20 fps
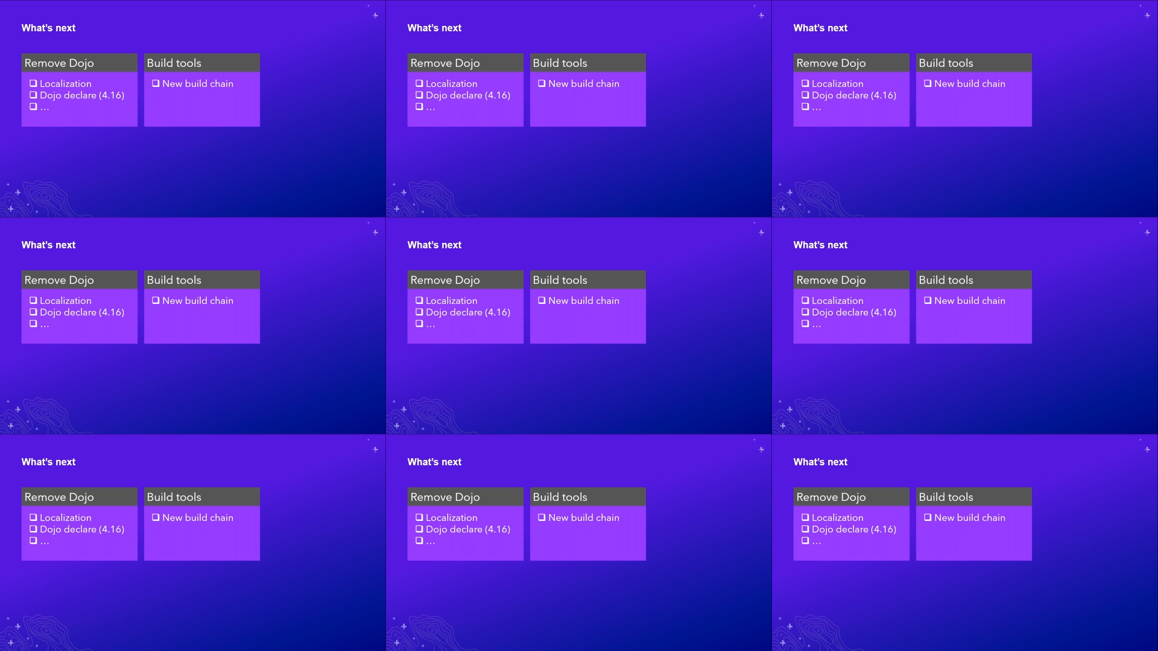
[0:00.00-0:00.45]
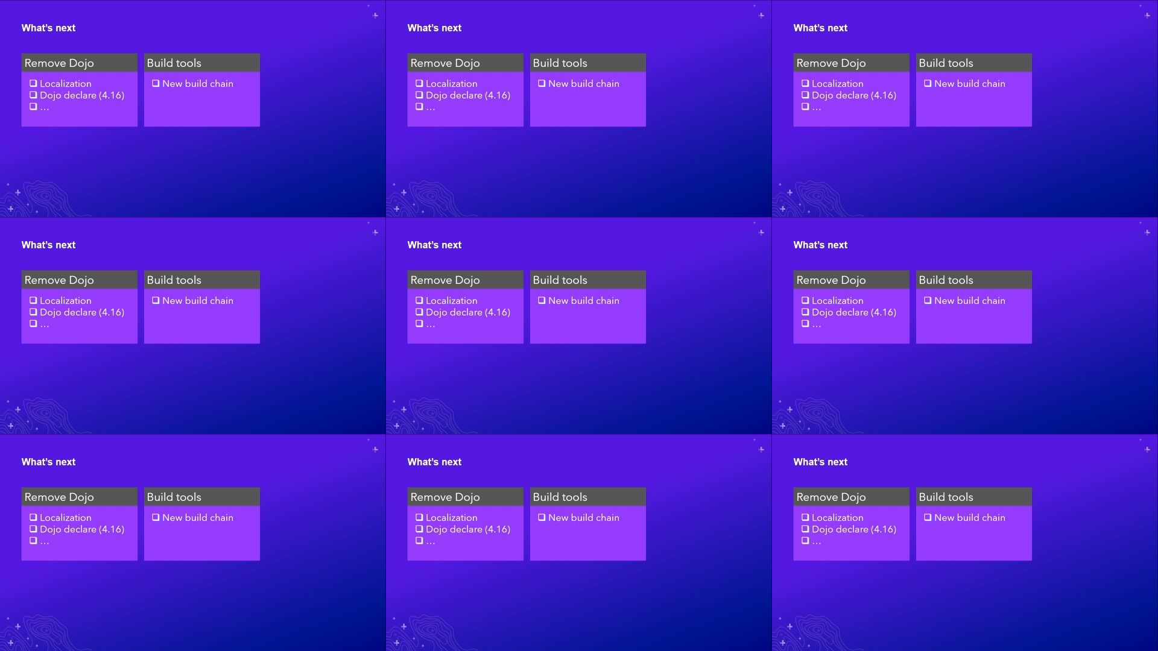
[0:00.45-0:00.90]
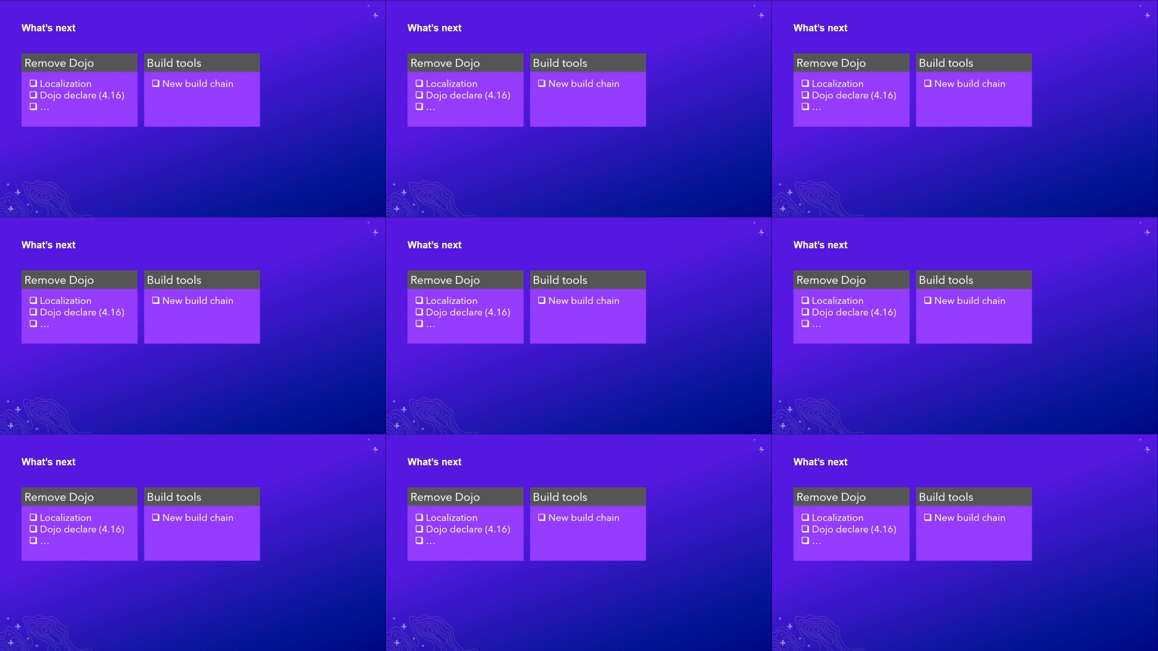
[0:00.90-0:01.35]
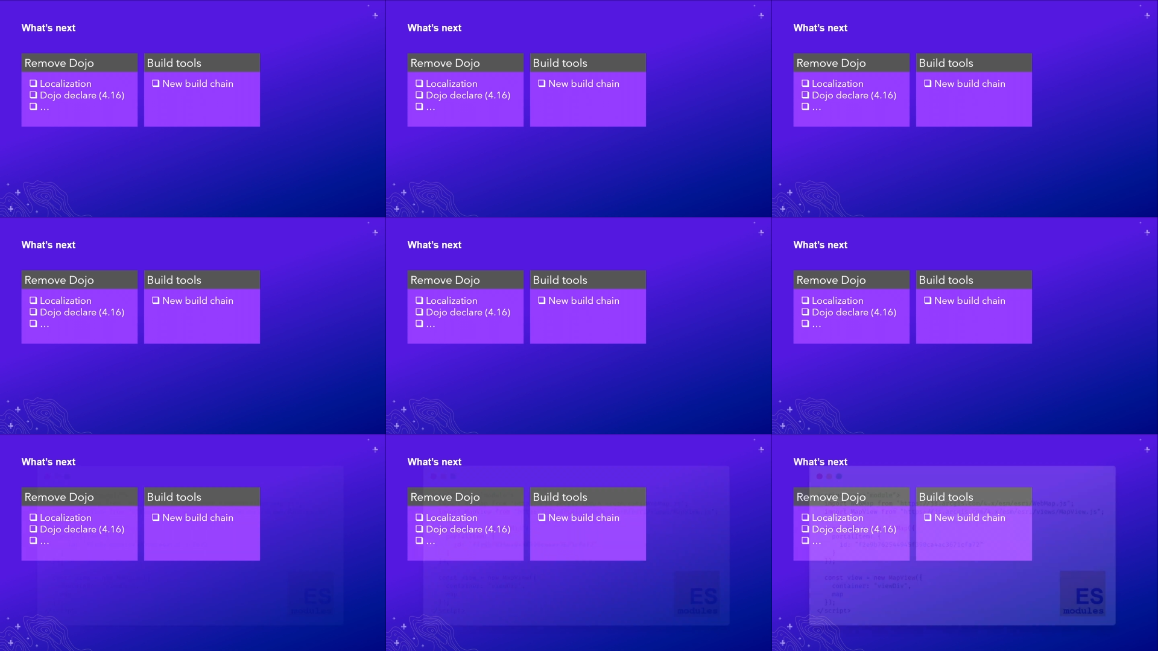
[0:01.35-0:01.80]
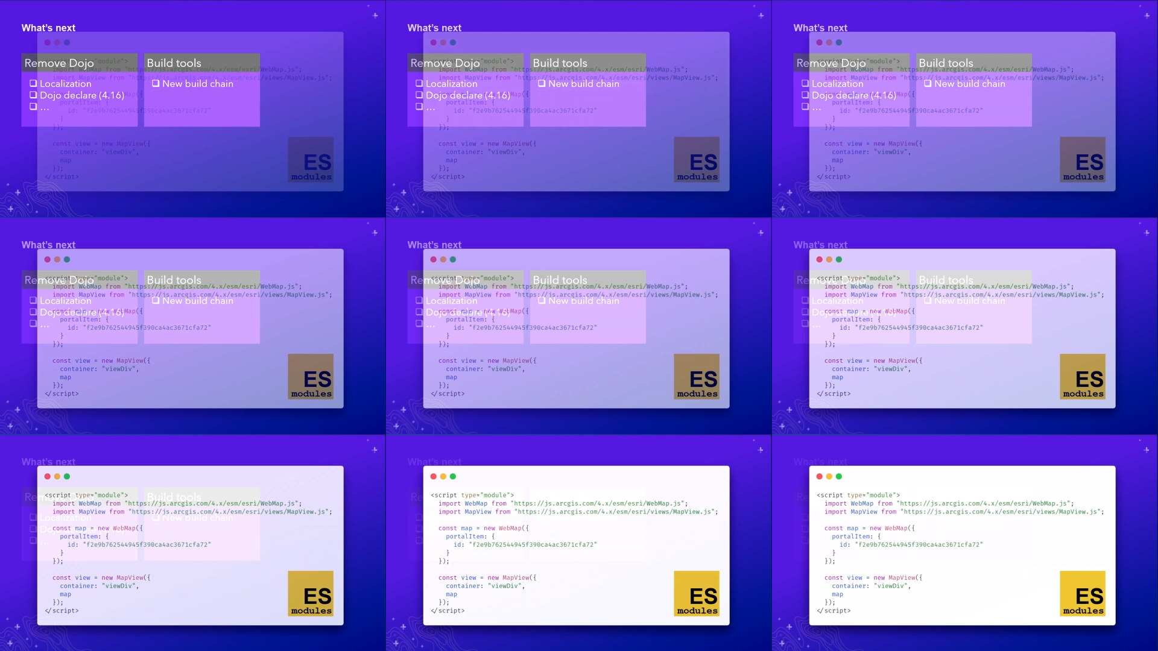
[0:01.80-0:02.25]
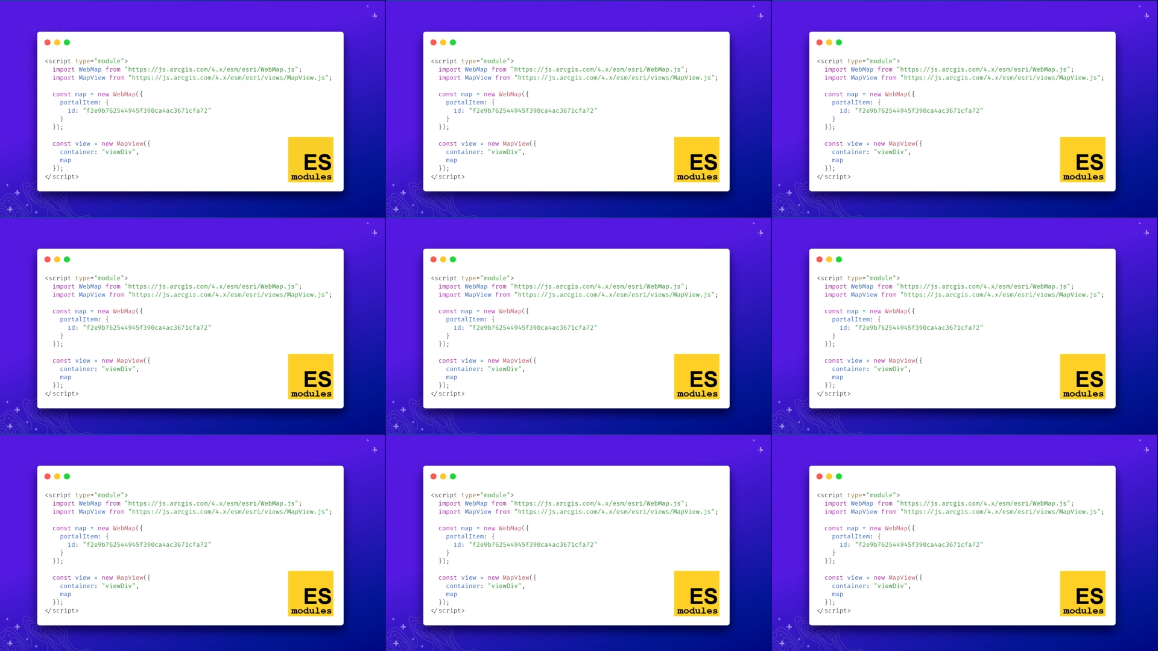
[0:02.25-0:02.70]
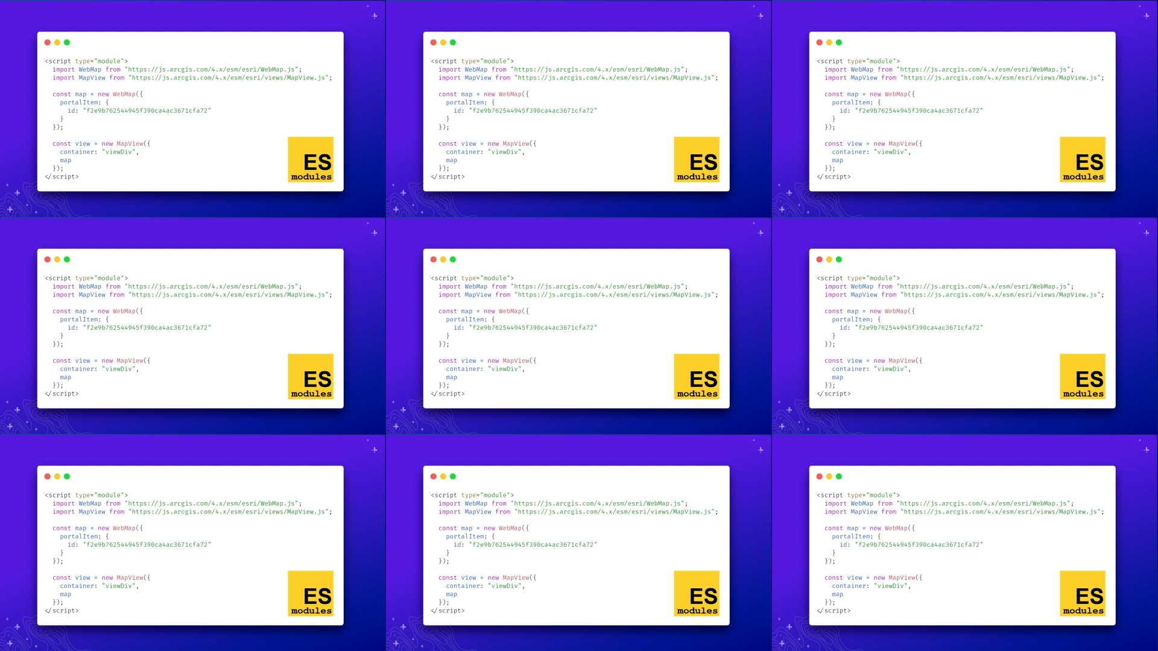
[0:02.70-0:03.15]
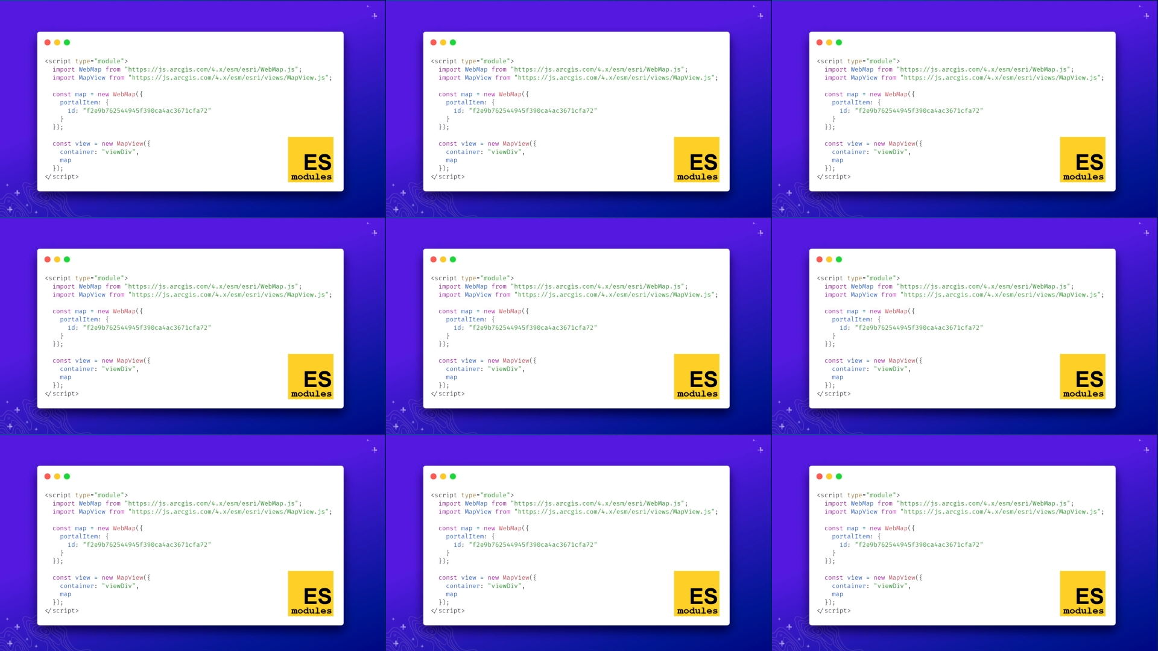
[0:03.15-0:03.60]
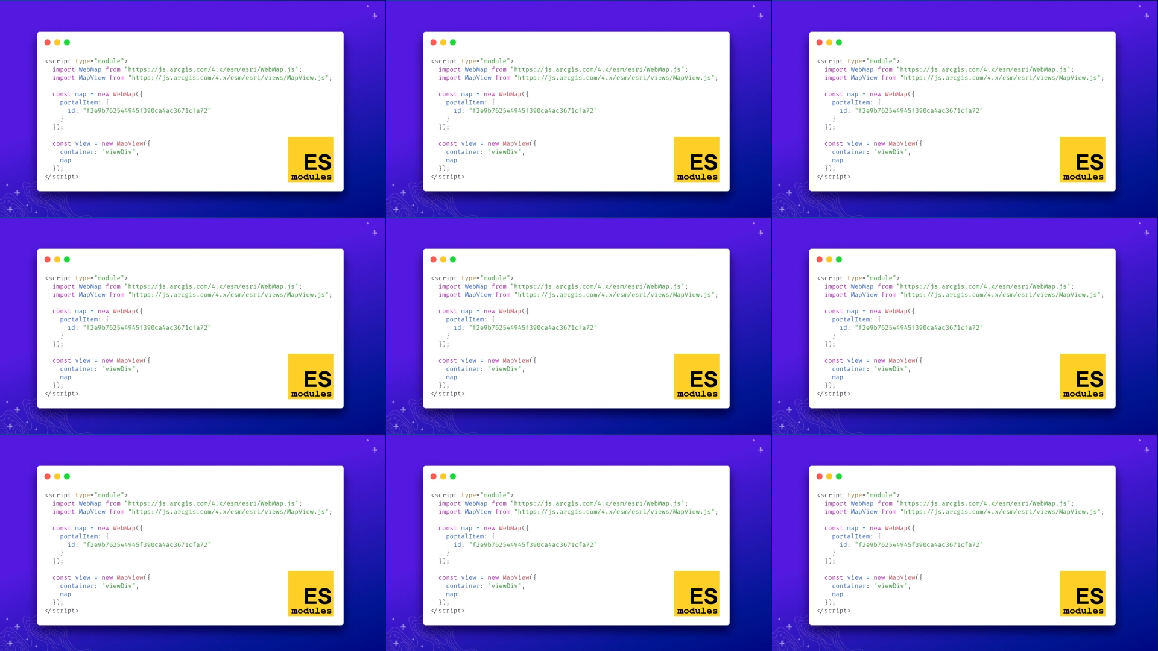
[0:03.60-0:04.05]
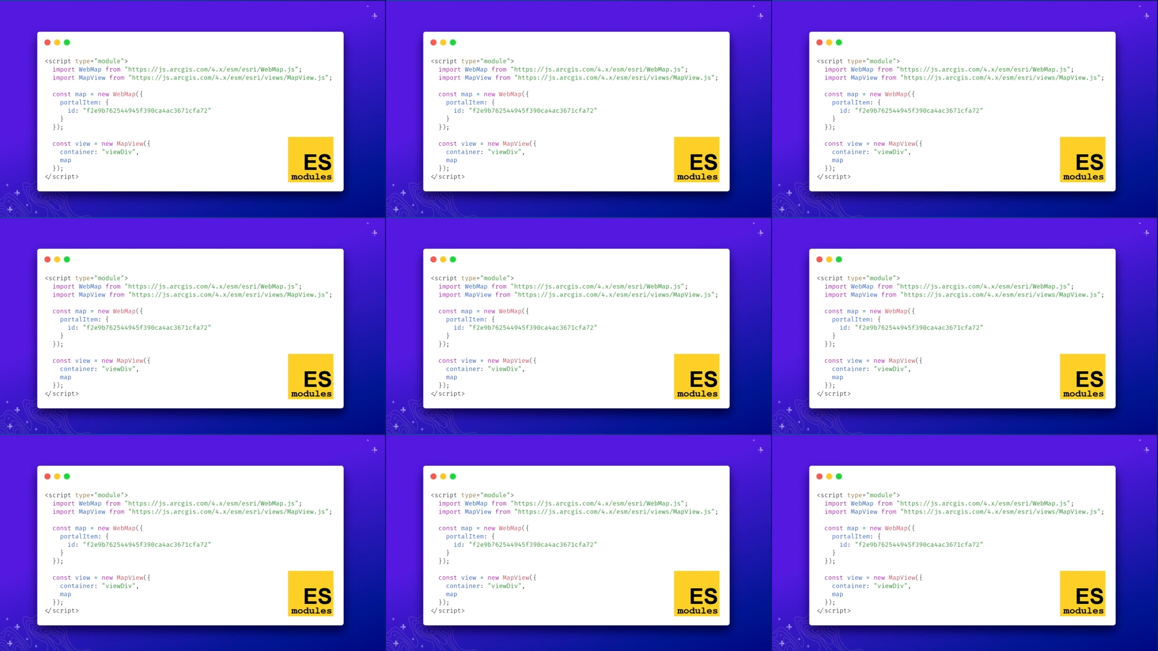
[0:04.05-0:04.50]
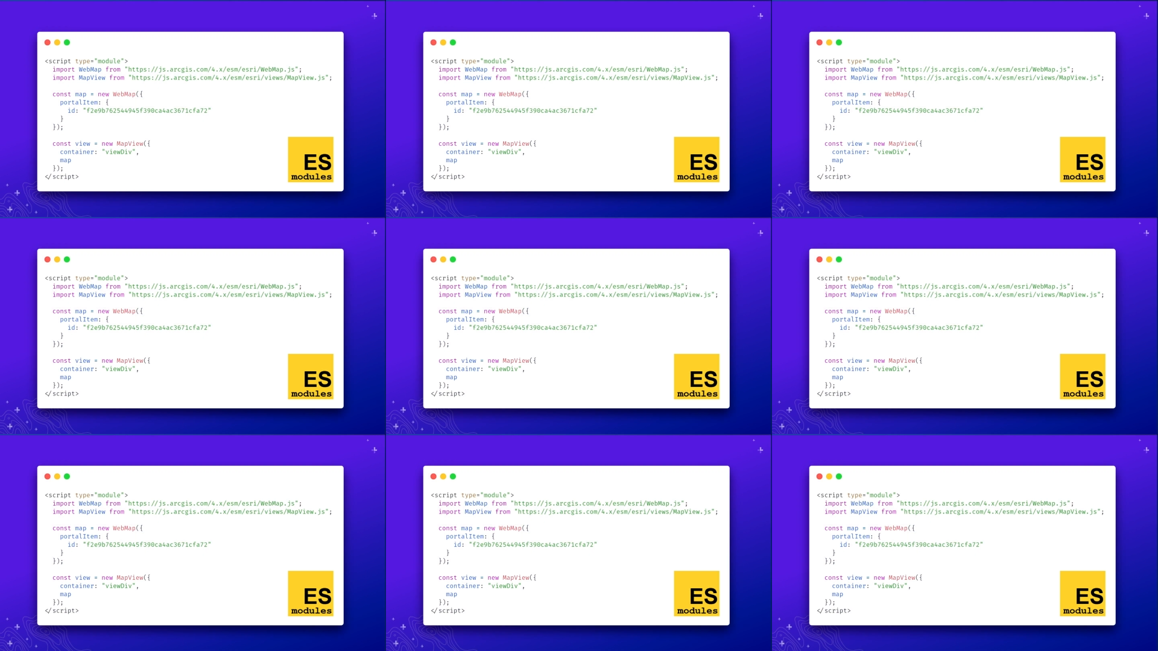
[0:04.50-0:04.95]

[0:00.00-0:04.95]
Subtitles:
(no speaker visible)